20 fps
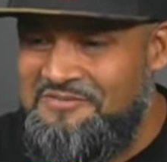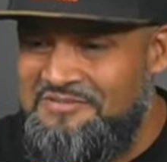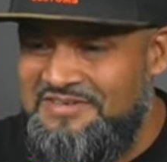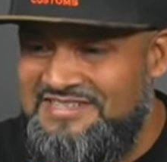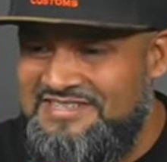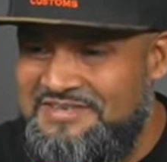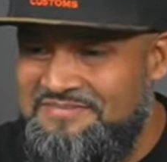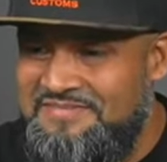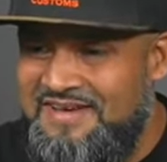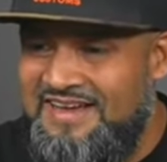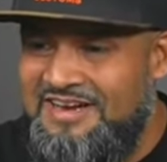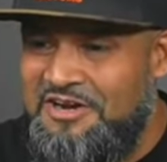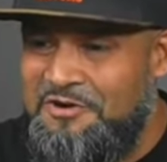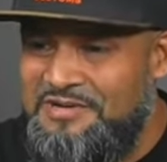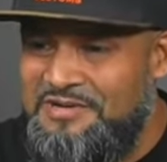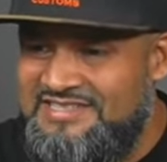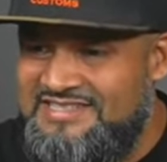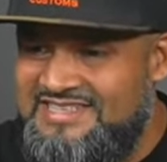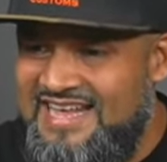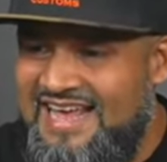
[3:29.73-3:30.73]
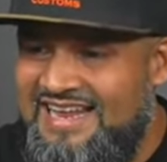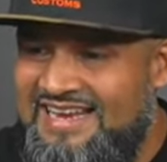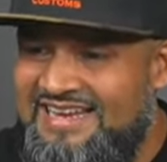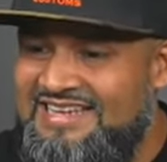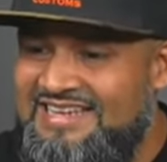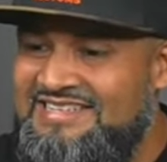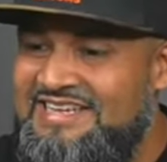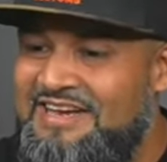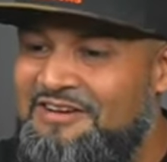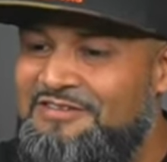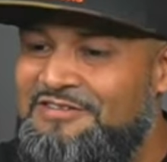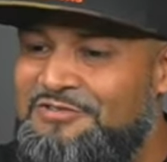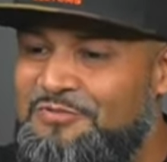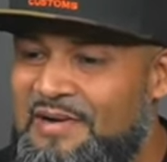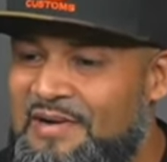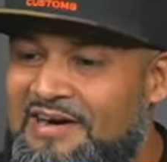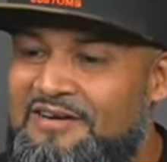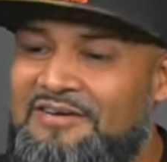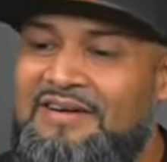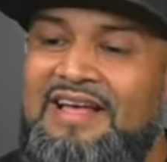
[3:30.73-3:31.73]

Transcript: with you, man? Chris Stanley's here as well.